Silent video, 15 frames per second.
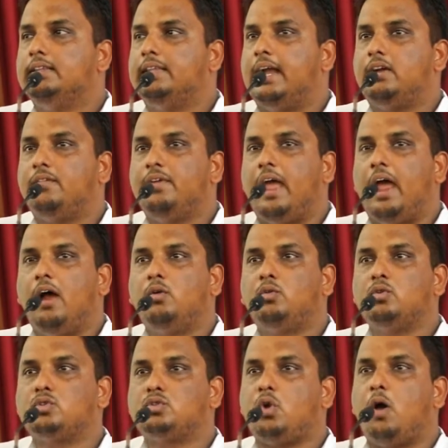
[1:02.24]
that we have
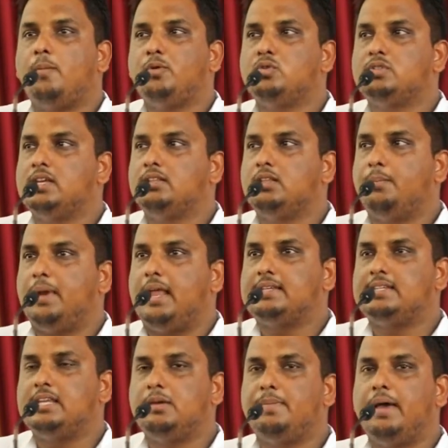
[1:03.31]
to stop using the
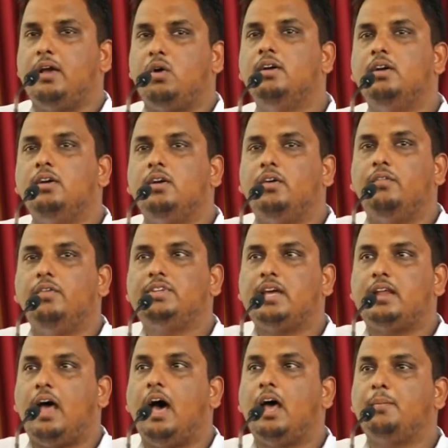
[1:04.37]
plastic bag, which are
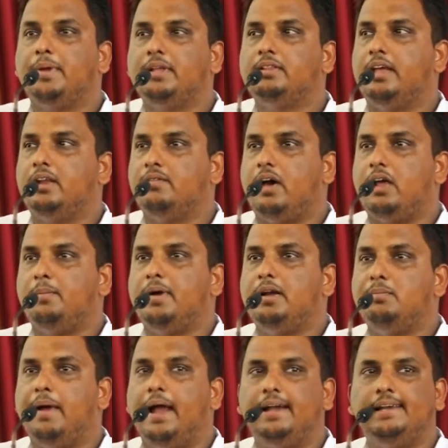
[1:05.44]
harming the
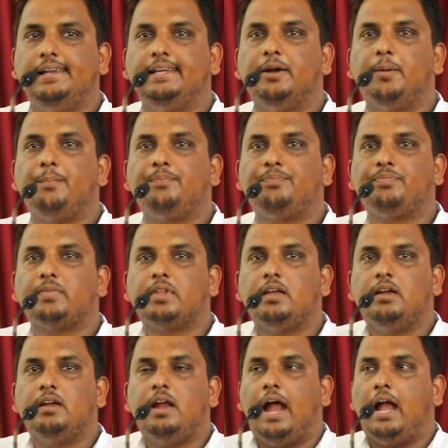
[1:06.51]
environment badly.
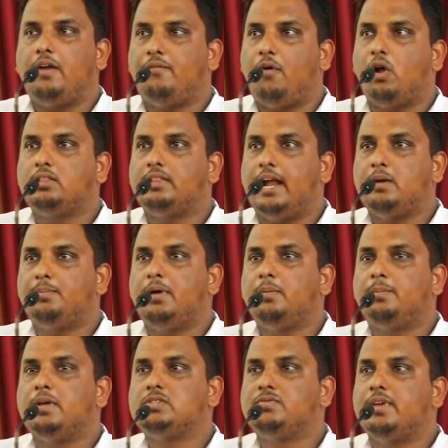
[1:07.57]
And for that
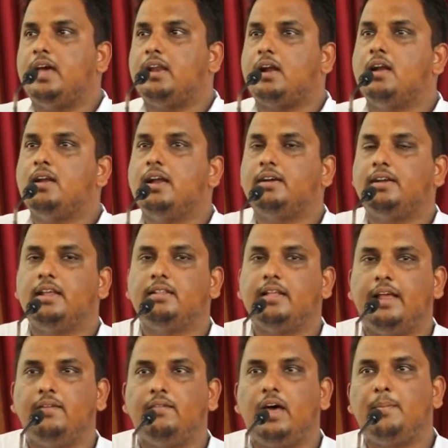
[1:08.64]
purpose, we are conducting the
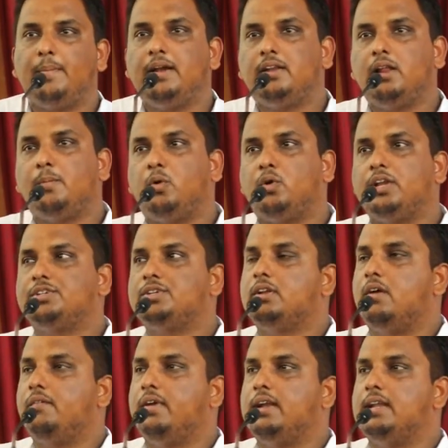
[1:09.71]
environmental protection
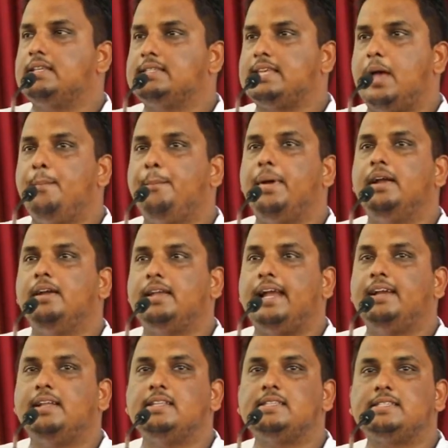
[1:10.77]
awareness campaign
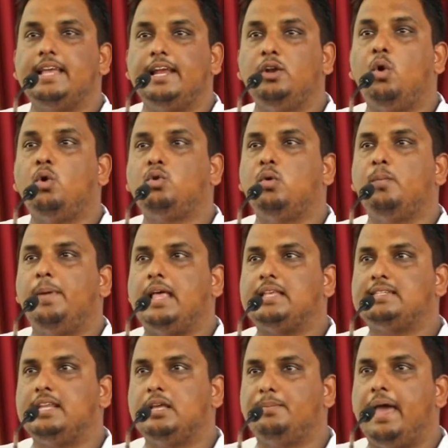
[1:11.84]
titled Say No to
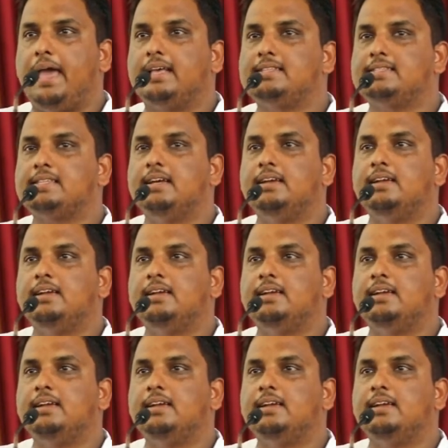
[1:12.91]
Plastic Bags.